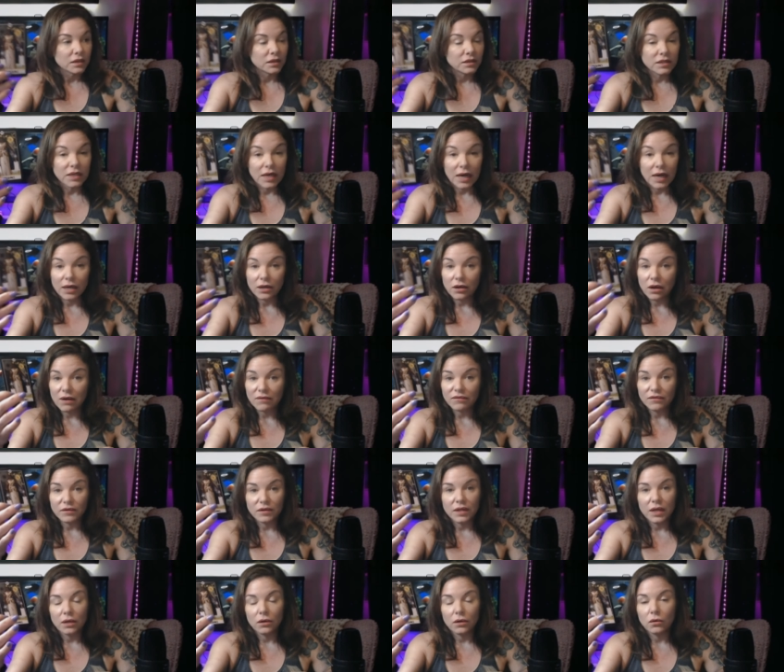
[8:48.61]
die off
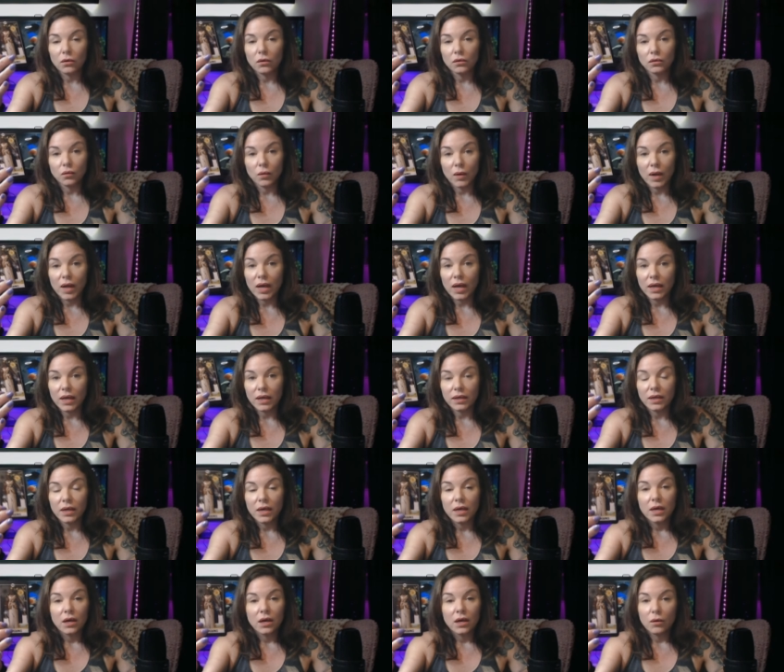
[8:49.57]
in that old way,
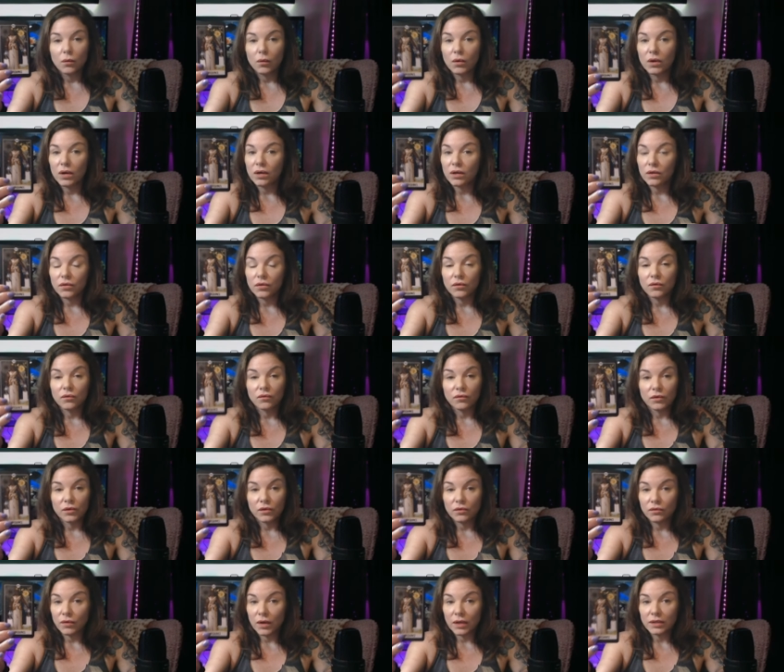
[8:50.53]
where
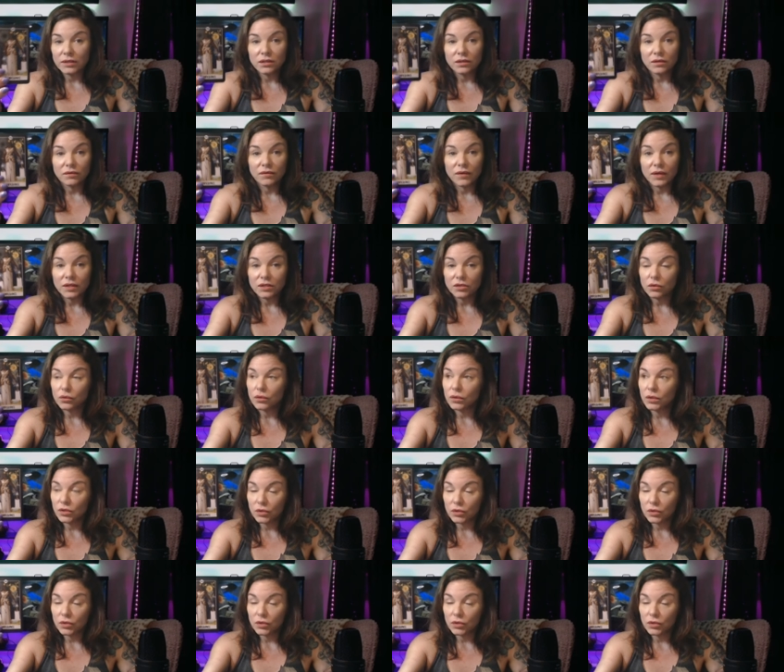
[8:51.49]
the rest of us who